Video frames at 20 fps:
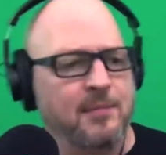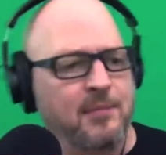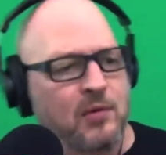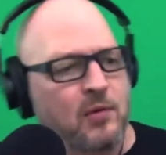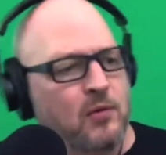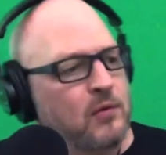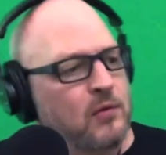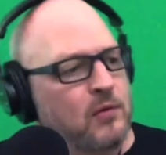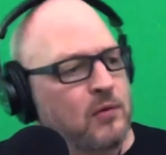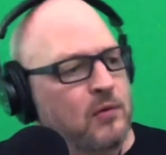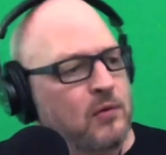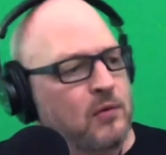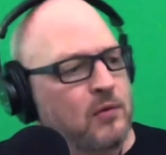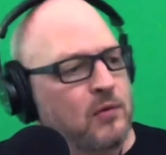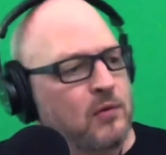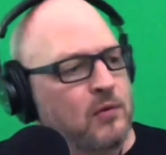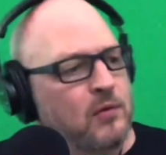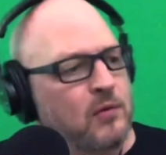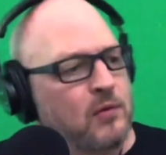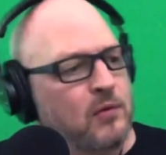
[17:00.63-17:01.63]
he can build
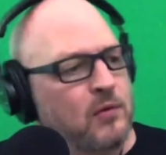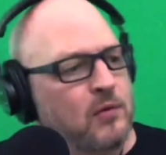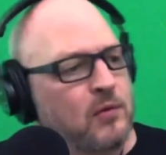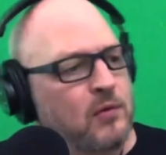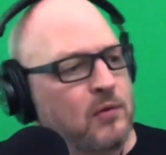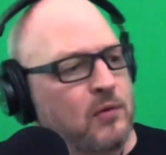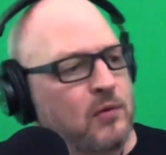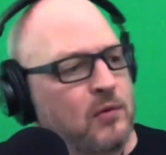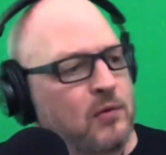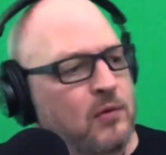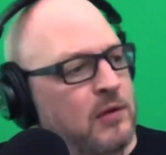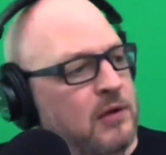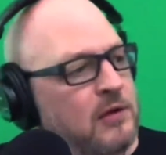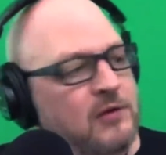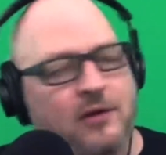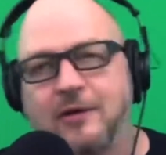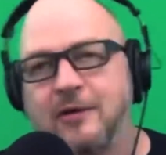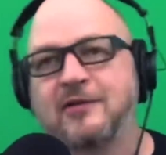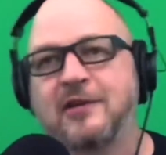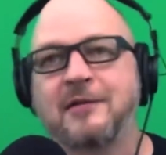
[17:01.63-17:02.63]
guitars and
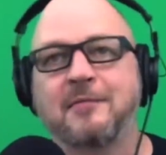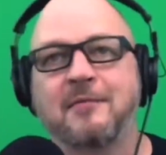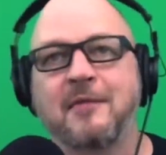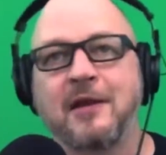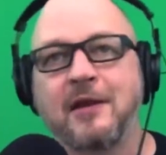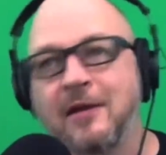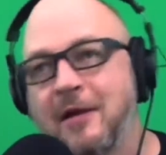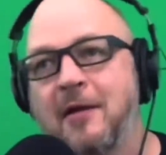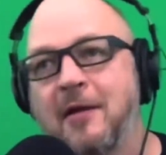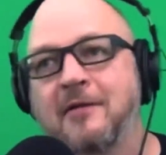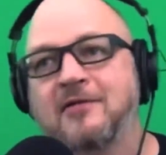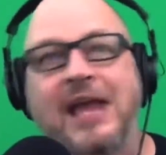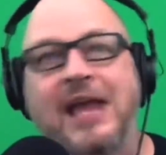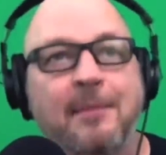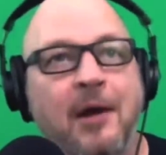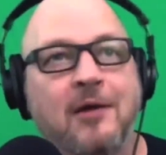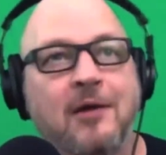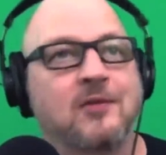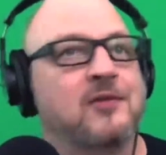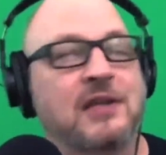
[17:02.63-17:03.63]
set models.
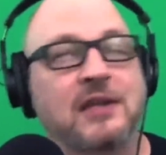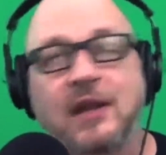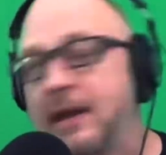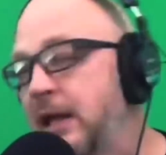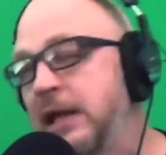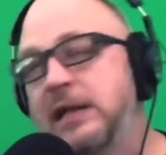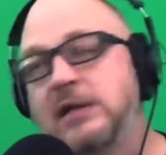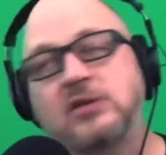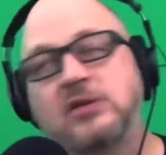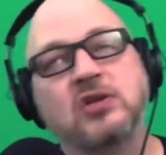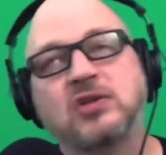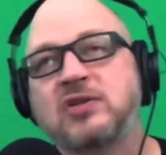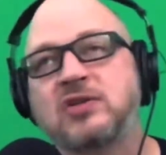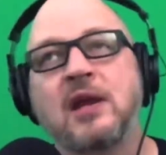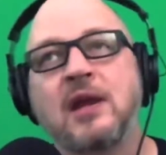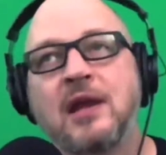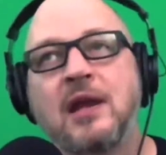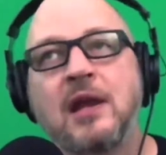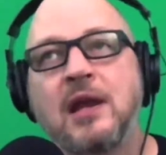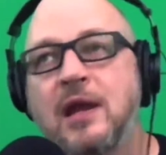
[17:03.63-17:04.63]
And, like, he's just
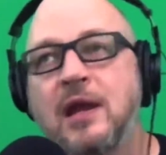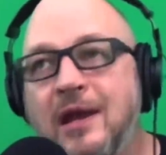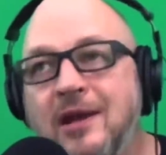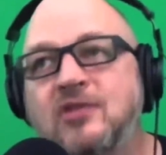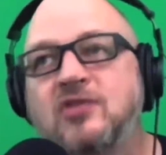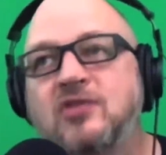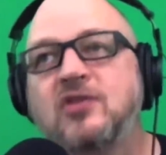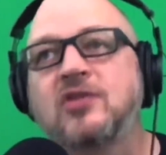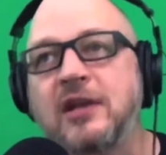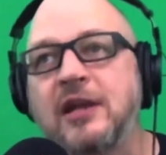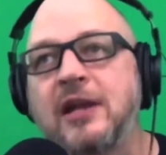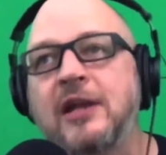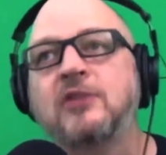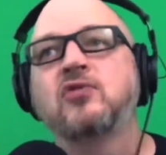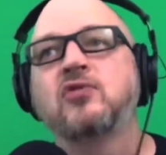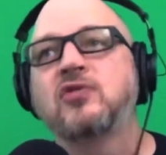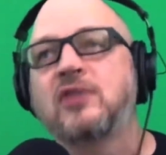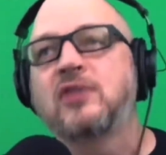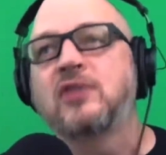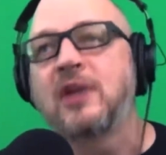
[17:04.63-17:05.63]
an
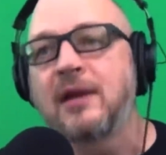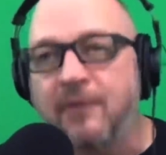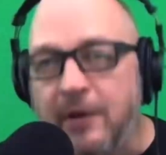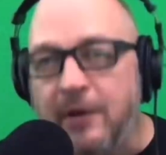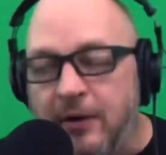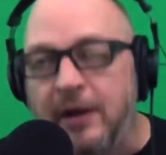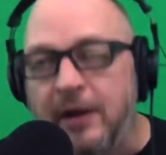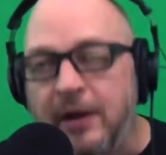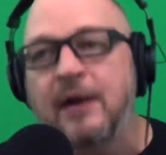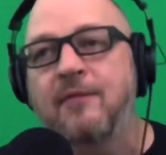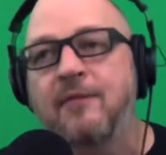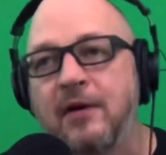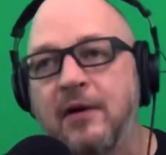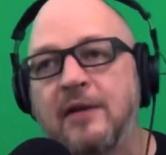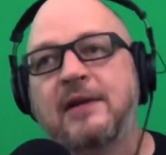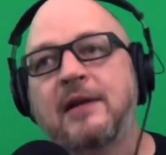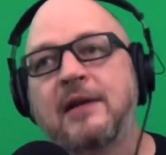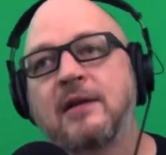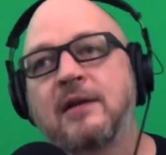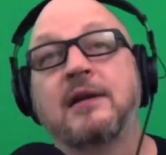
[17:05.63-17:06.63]
interesting, very, very
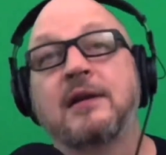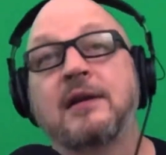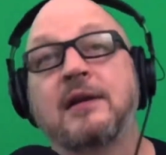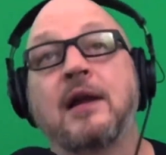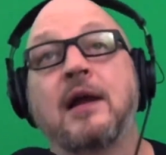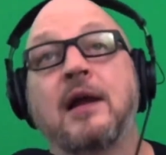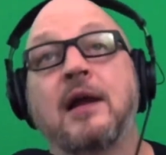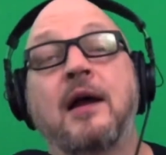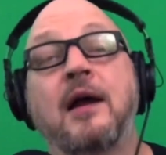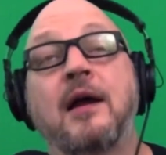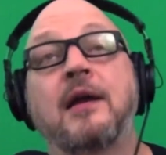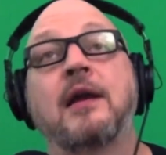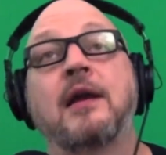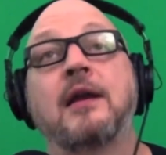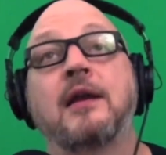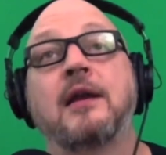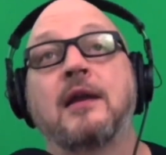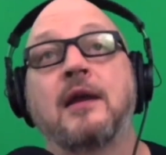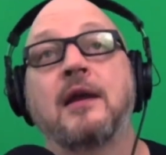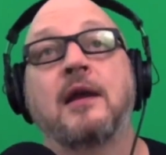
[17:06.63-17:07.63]
talented guy.
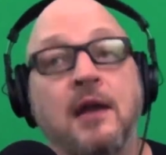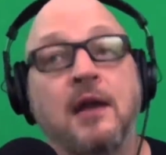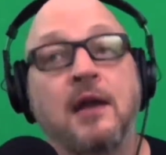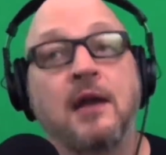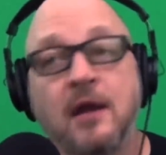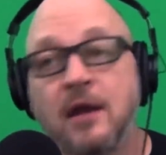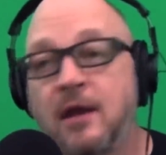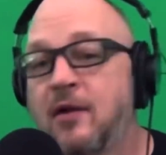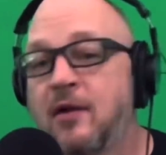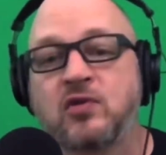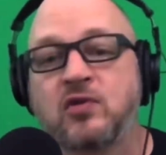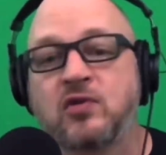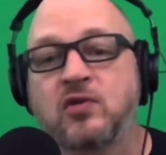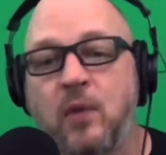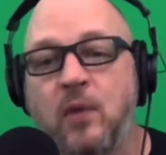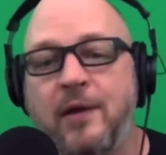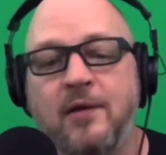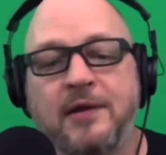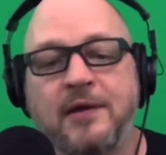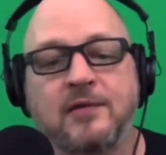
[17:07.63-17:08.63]
And, Chris
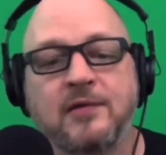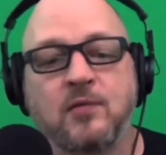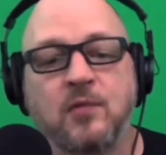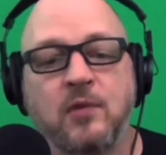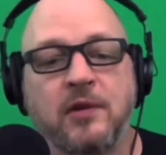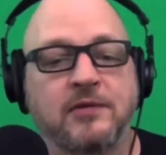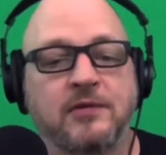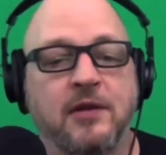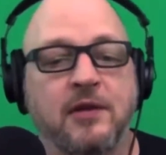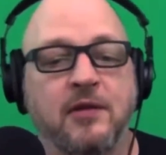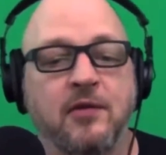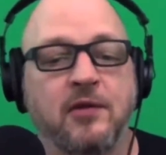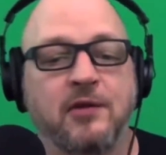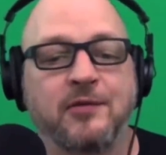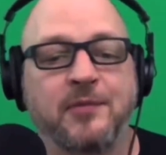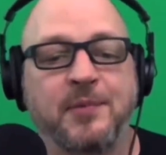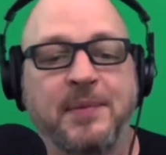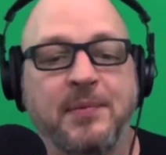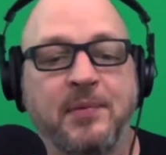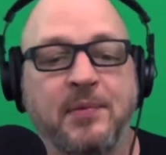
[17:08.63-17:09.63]
Wilding's one of those
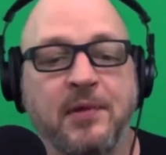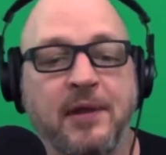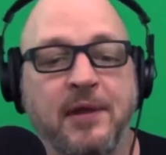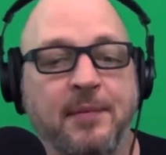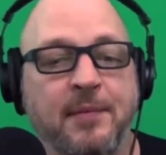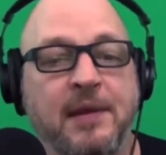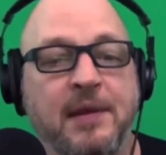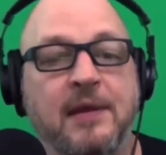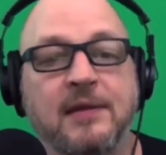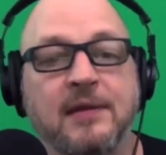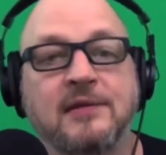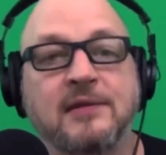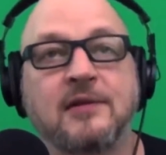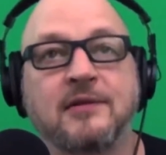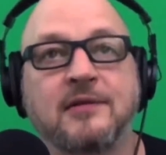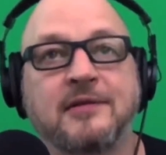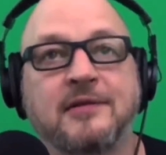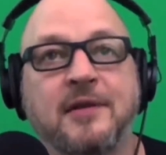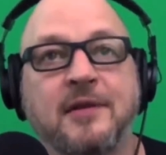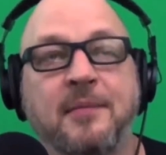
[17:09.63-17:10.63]
other people like me that's
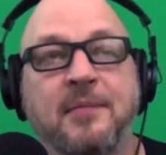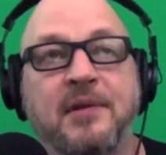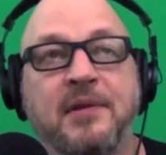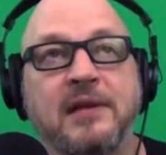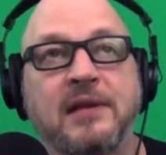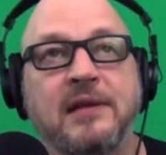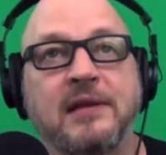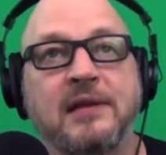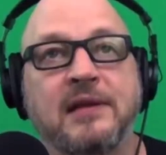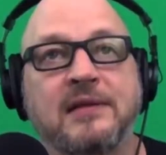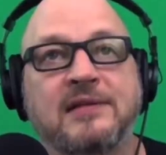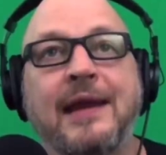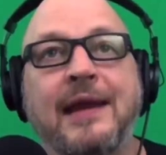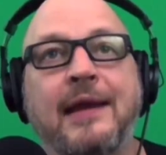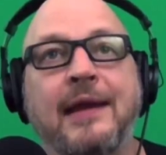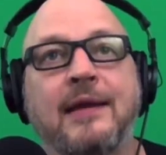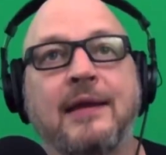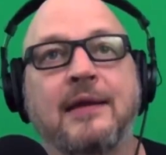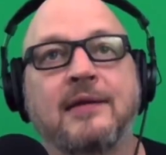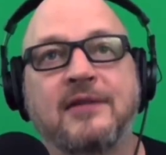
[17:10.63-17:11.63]
completely
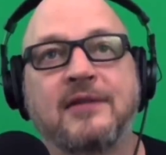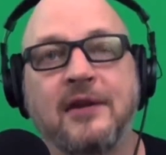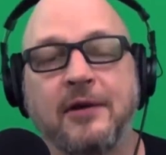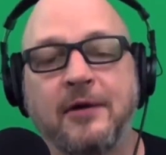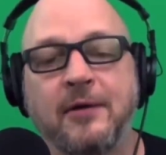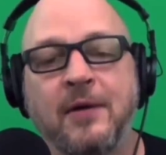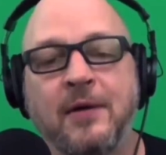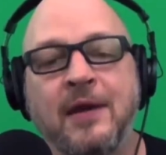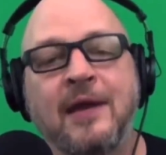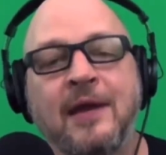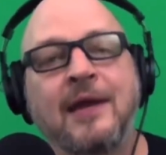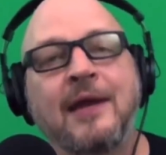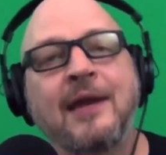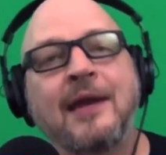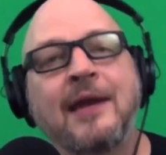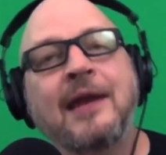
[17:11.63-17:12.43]
insane. So